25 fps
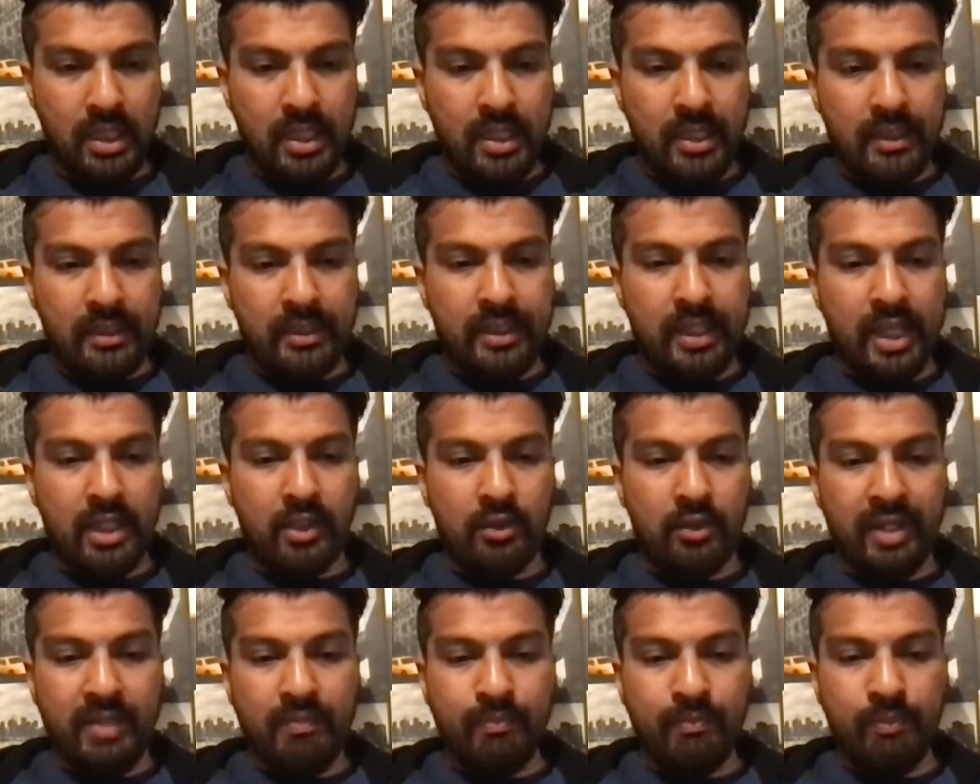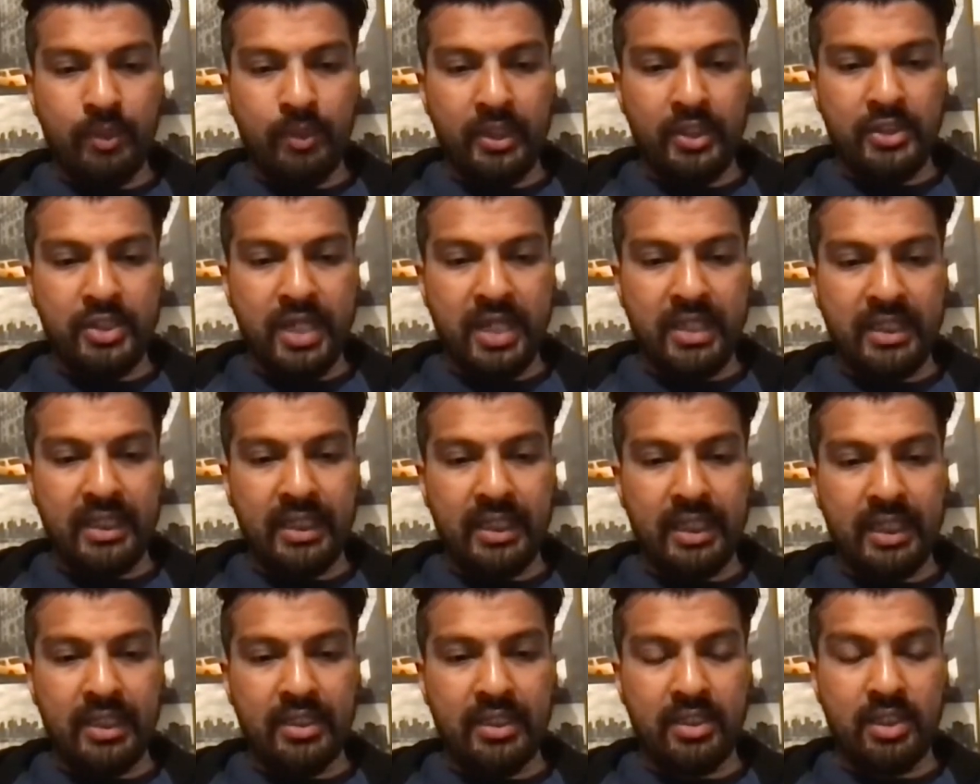yeah, great point,
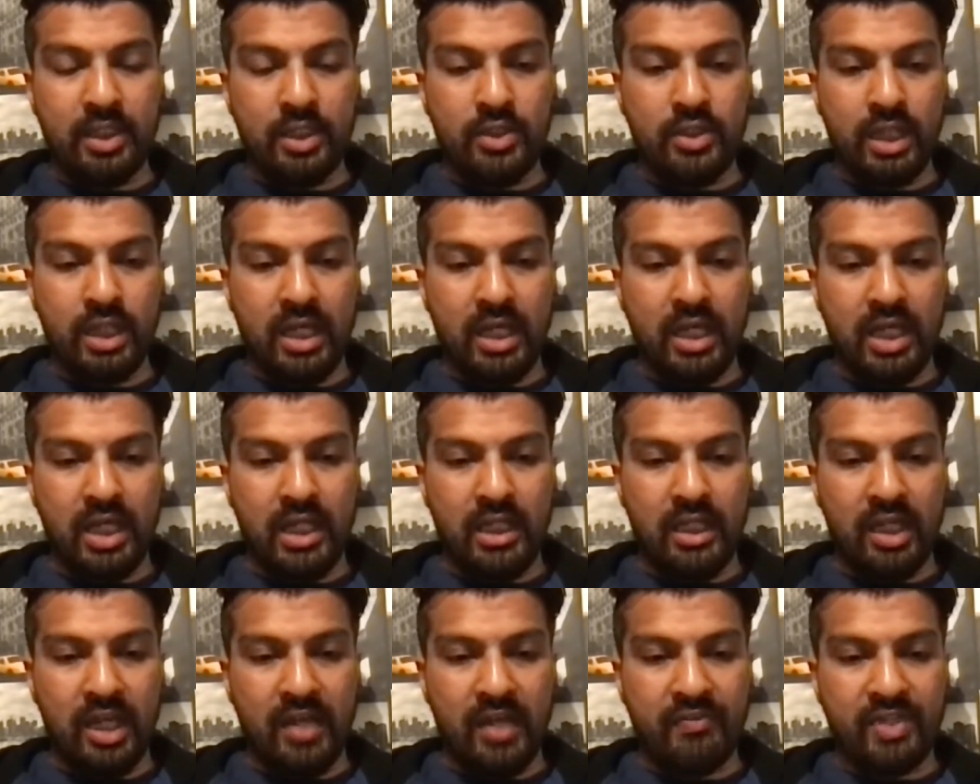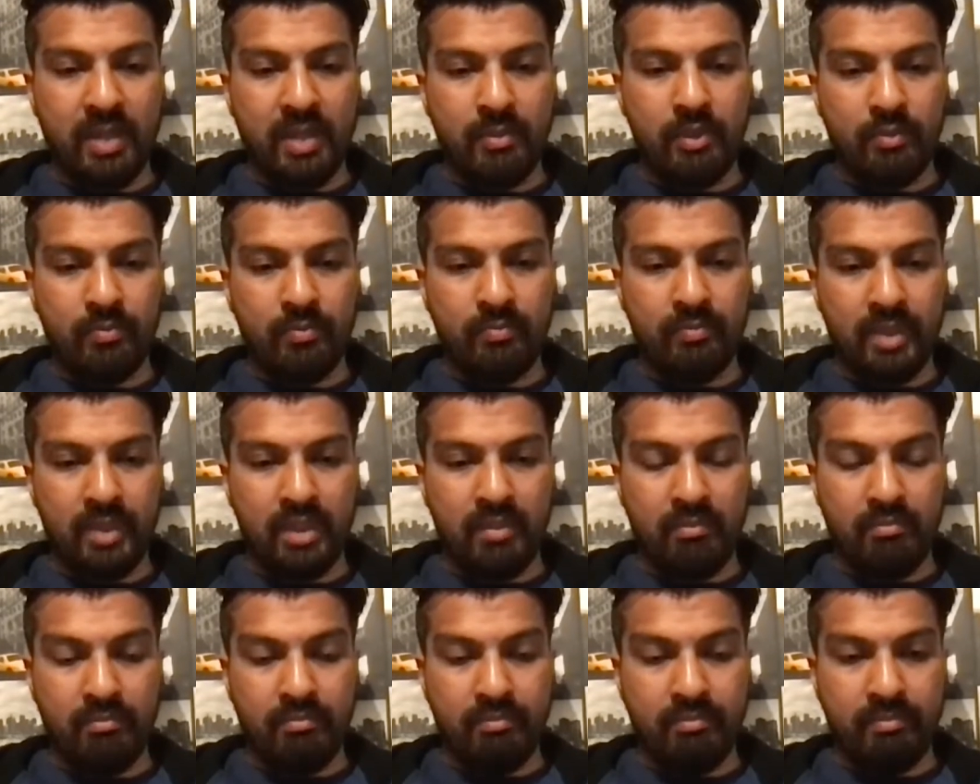Jackie. Lifetime of
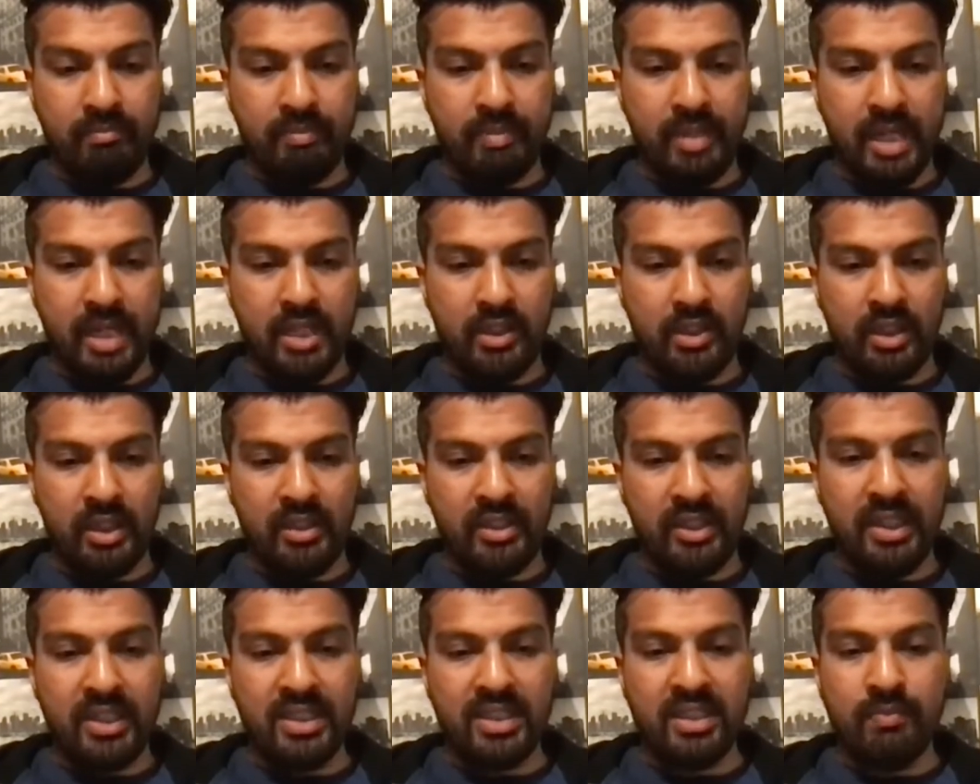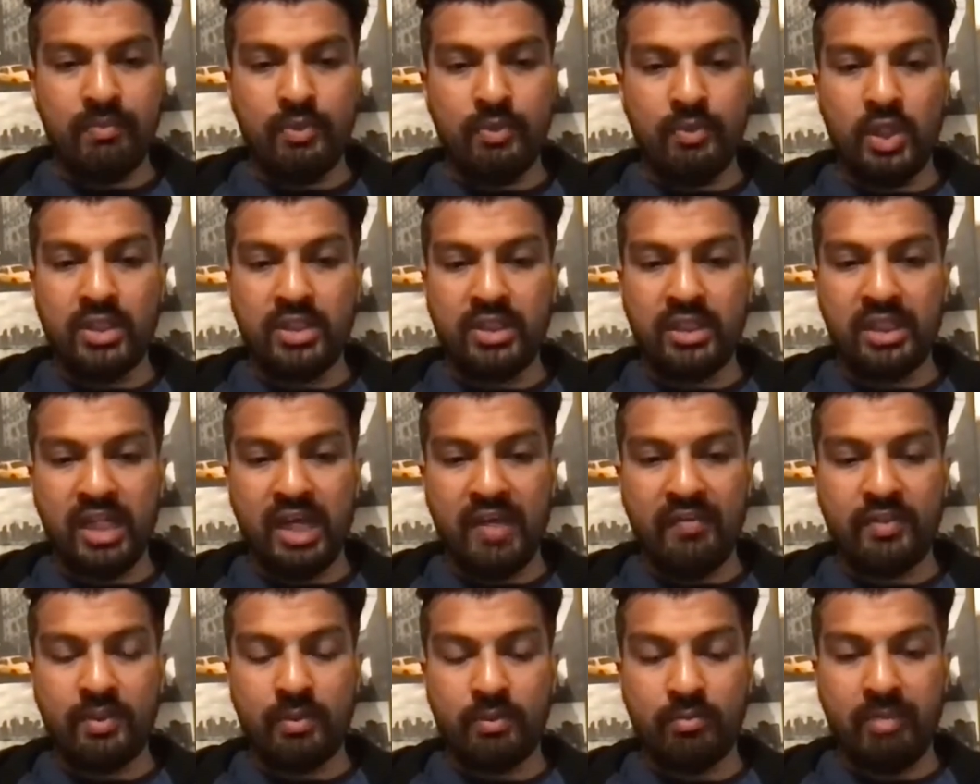I think some dogs are
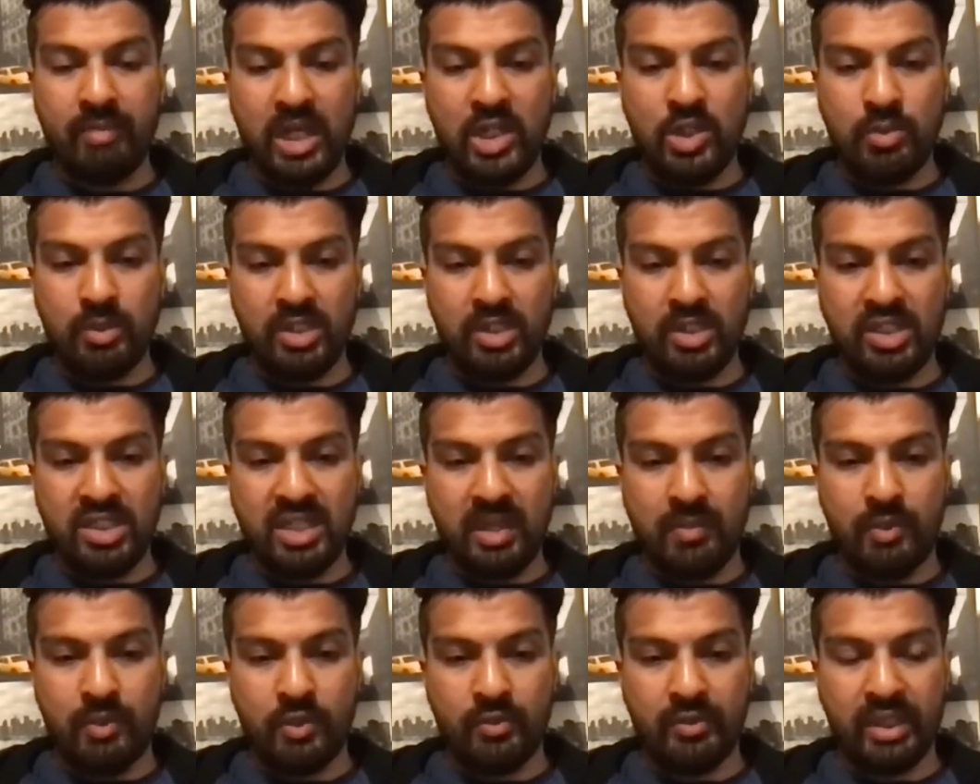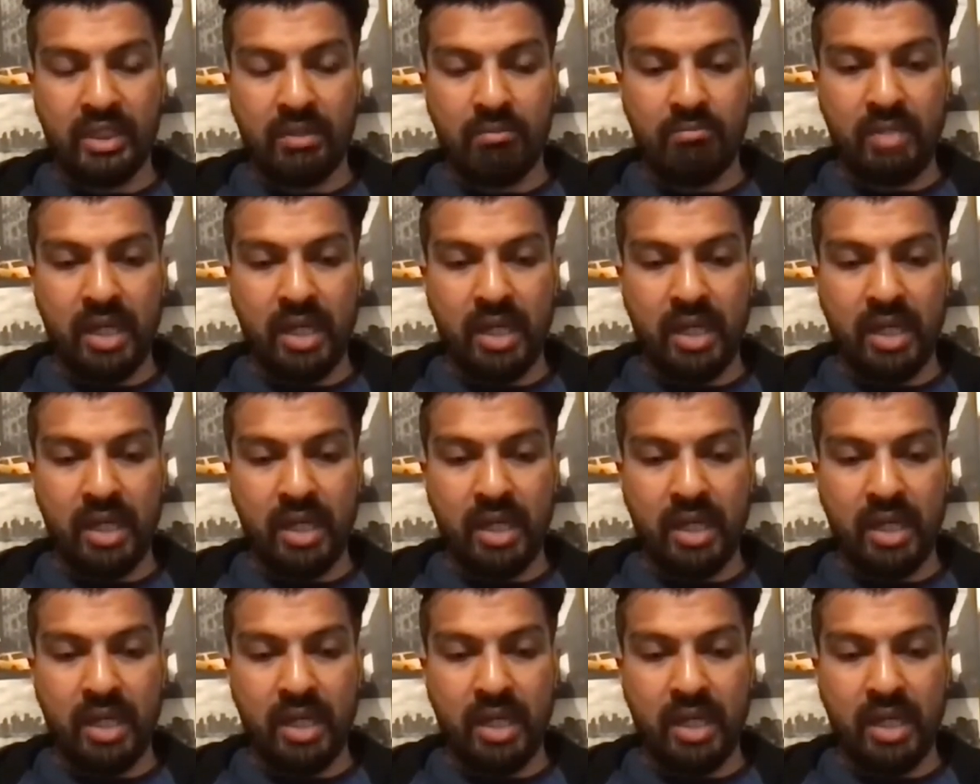lifetime of management to some degree.